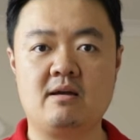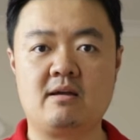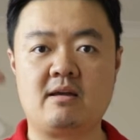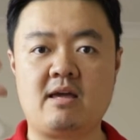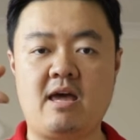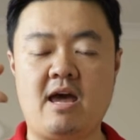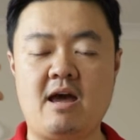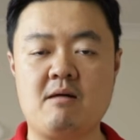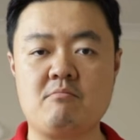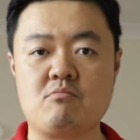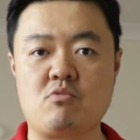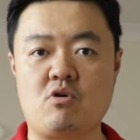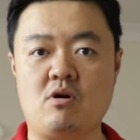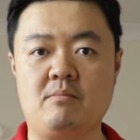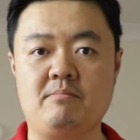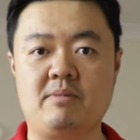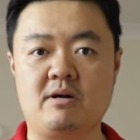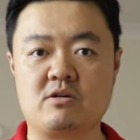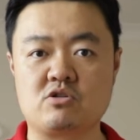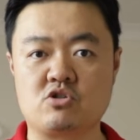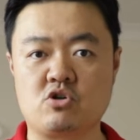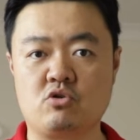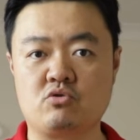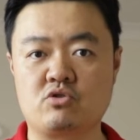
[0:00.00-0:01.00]
camera
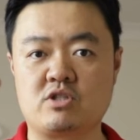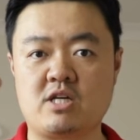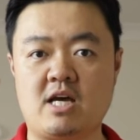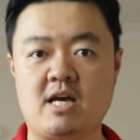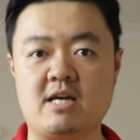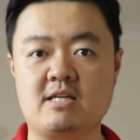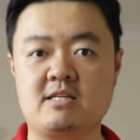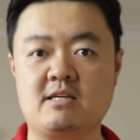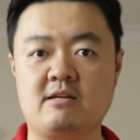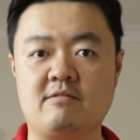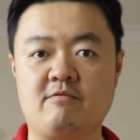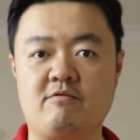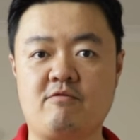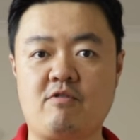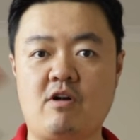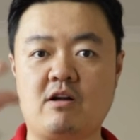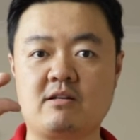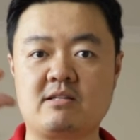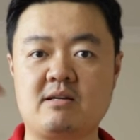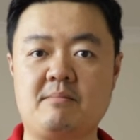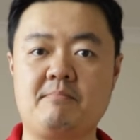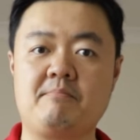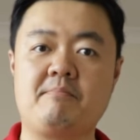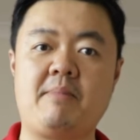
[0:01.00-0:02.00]
but rotating
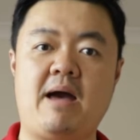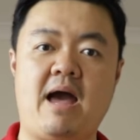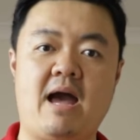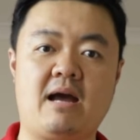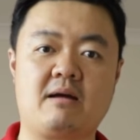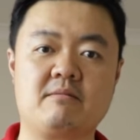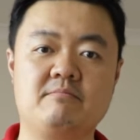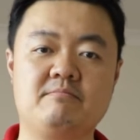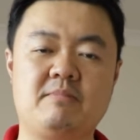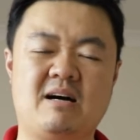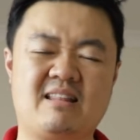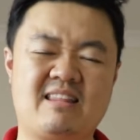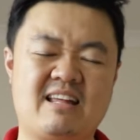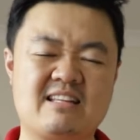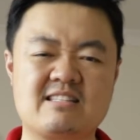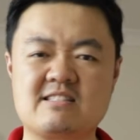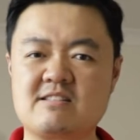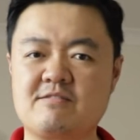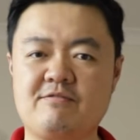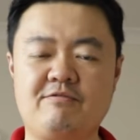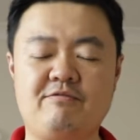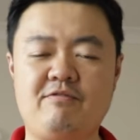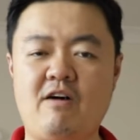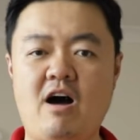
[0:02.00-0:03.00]
front and back, but
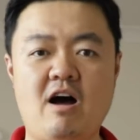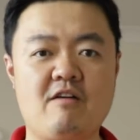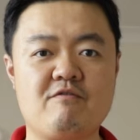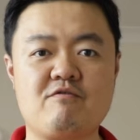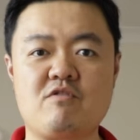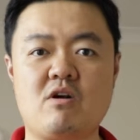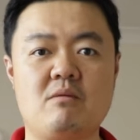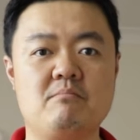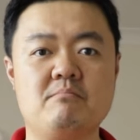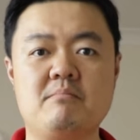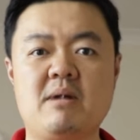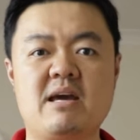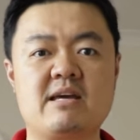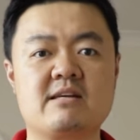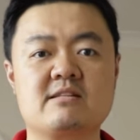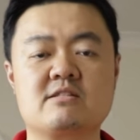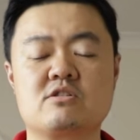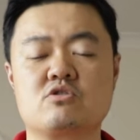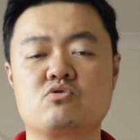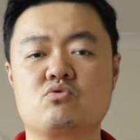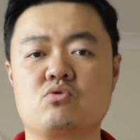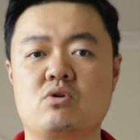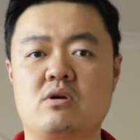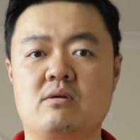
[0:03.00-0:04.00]
that's far from
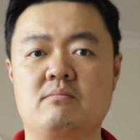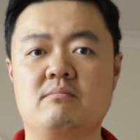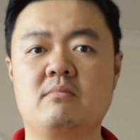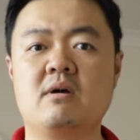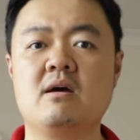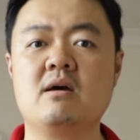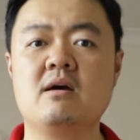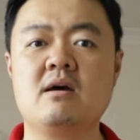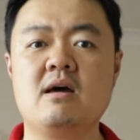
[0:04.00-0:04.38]
mainstream,